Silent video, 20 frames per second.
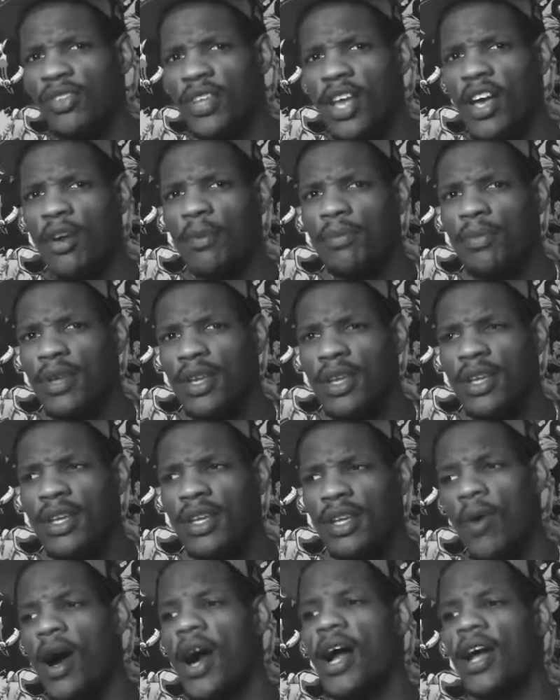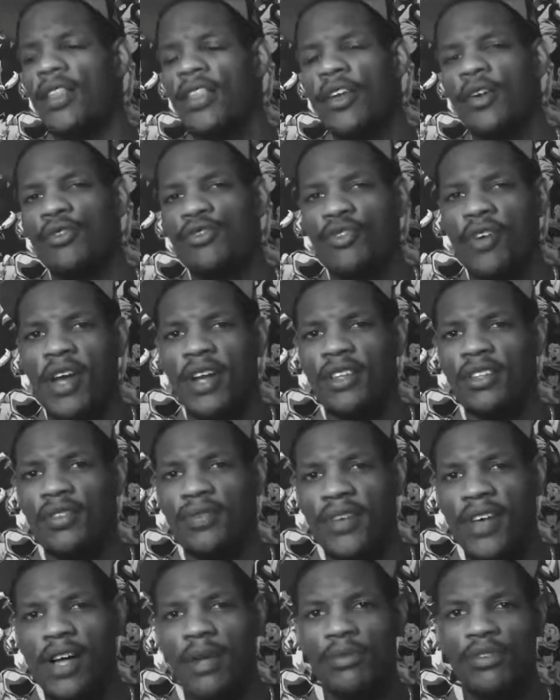tell me why they're trying to
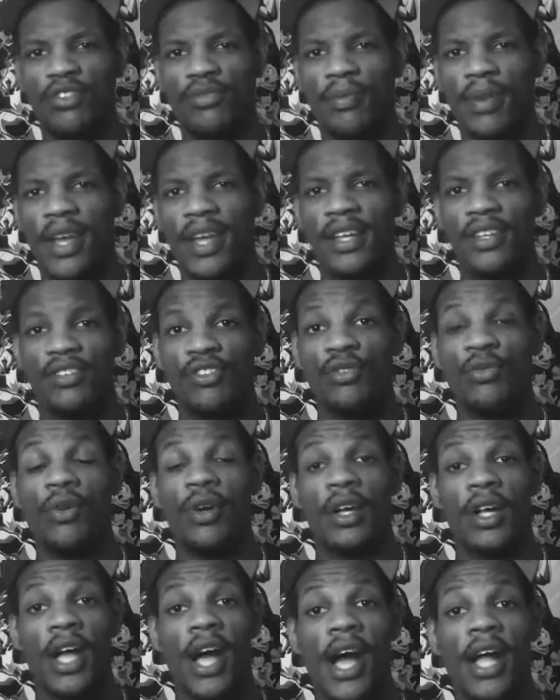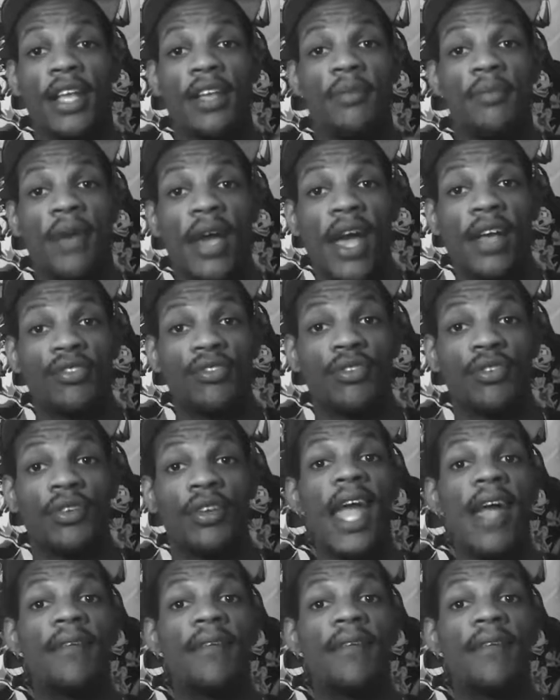develop this man into a cocky bastard.